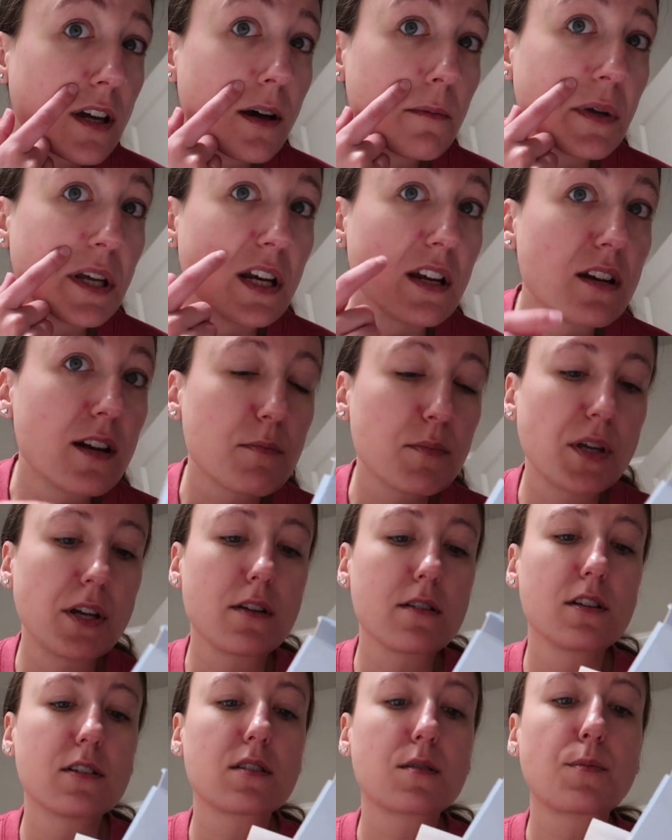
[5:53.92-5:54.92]
coming in up
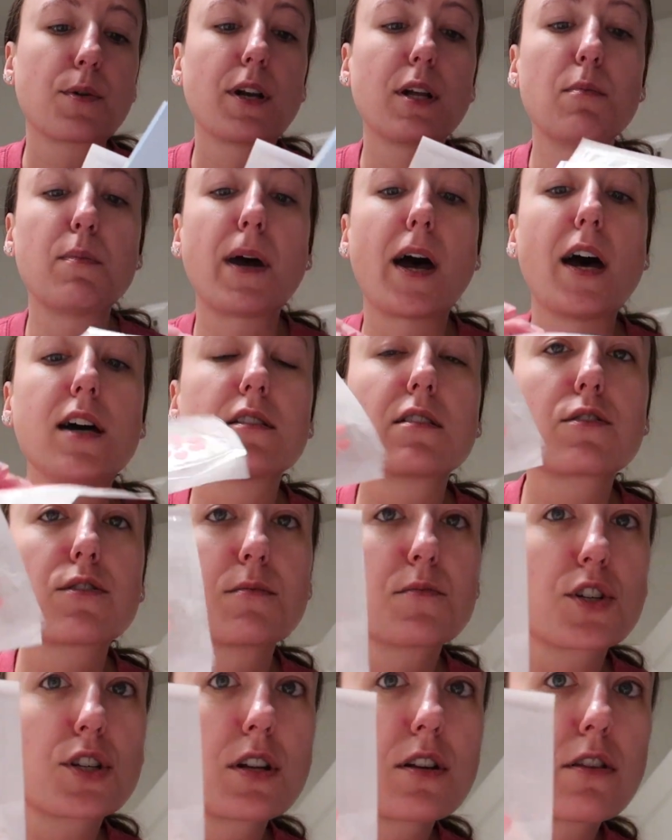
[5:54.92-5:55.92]
here that's pretty bad. So
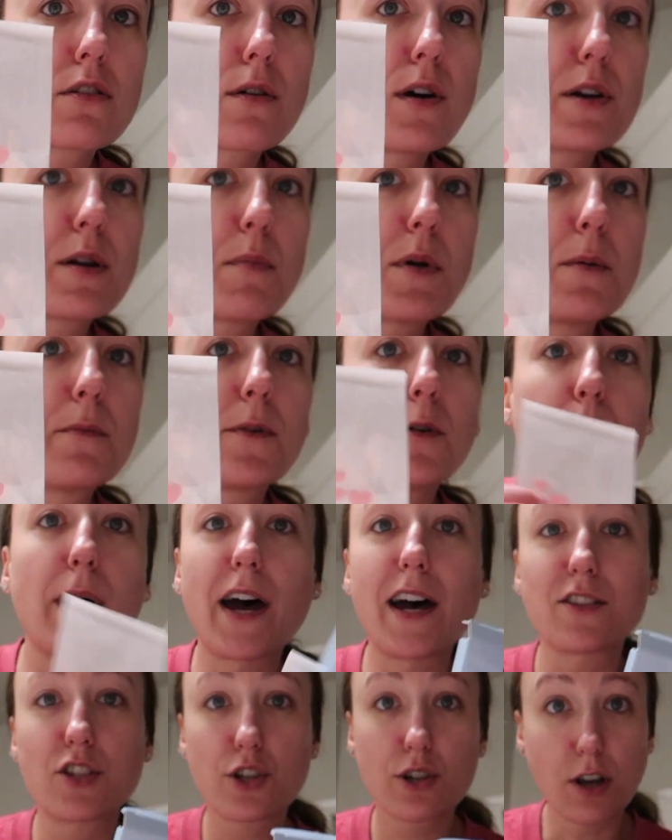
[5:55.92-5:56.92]
I'm just gonna throw on a pimple
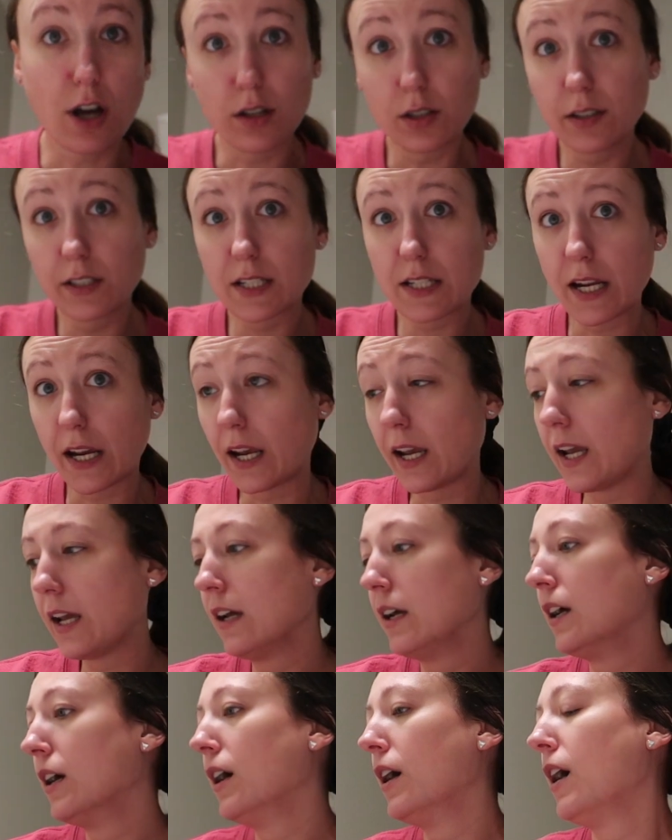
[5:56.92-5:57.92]
patch, call it a day.